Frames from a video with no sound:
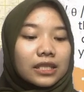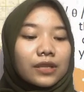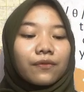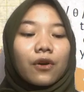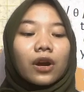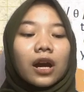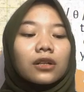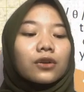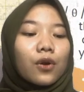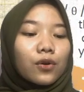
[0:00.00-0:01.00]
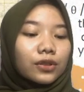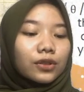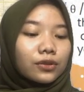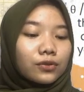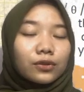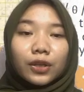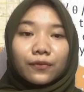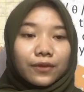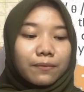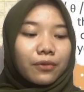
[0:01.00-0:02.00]
the vocal cord do not
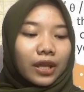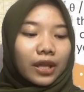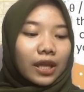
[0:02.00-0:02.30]
vibrate.